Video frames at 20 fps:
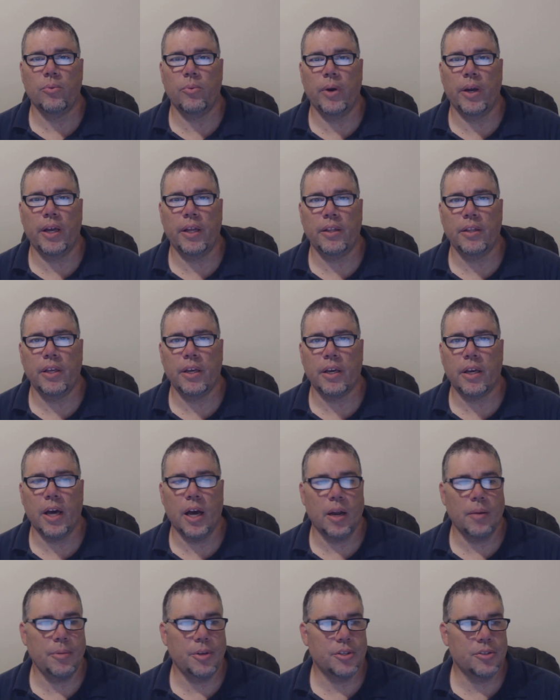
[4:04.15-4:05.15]
when the
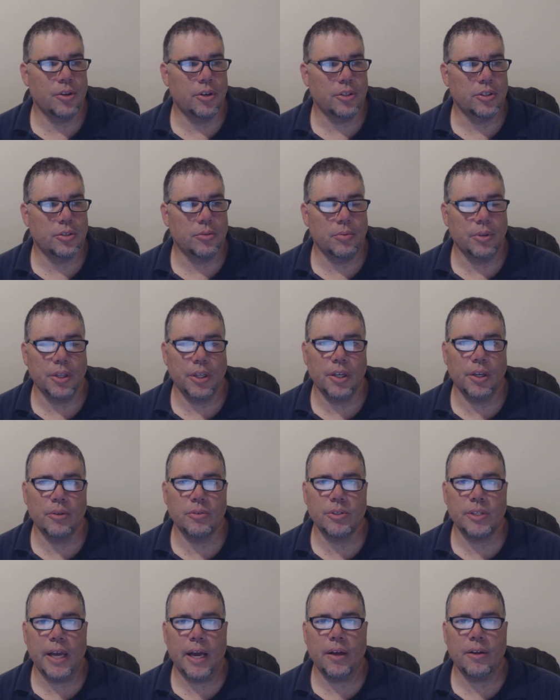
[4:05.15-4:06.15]
economy starts to really
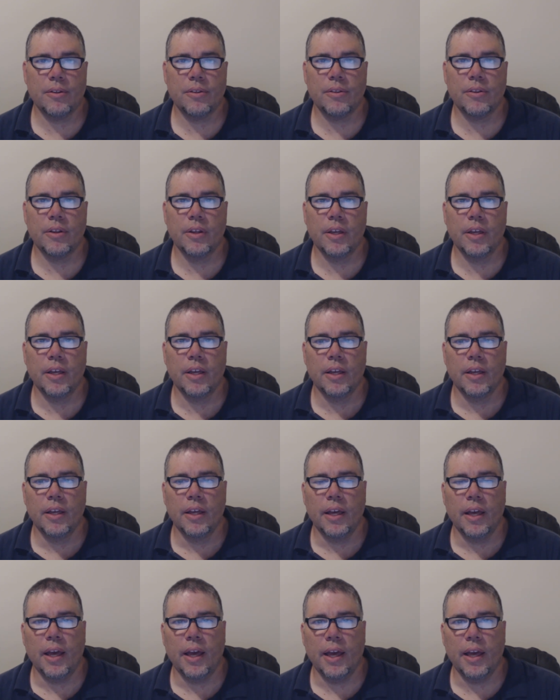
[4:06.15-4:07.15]
go south
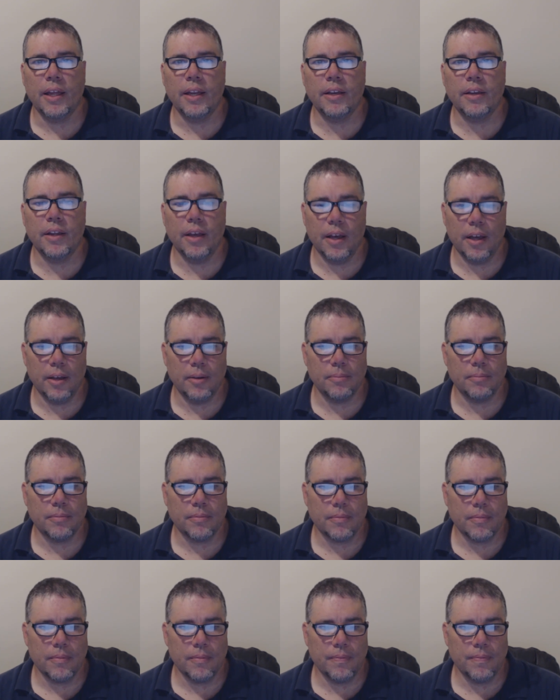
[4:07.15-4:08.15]
and
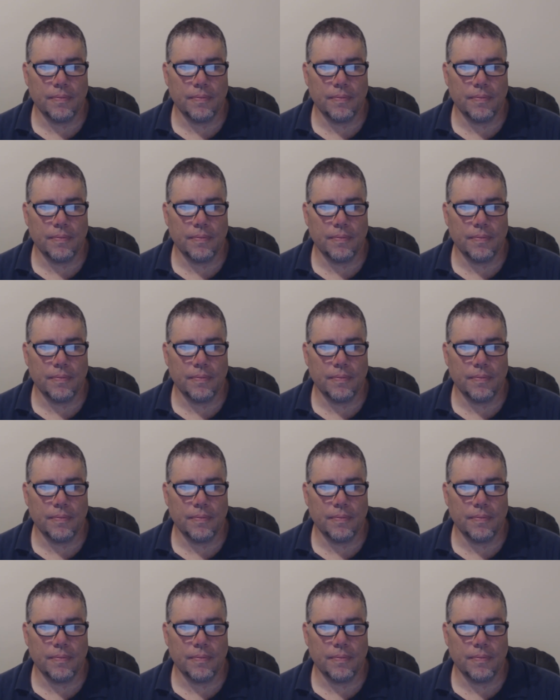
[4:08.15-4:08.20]
um,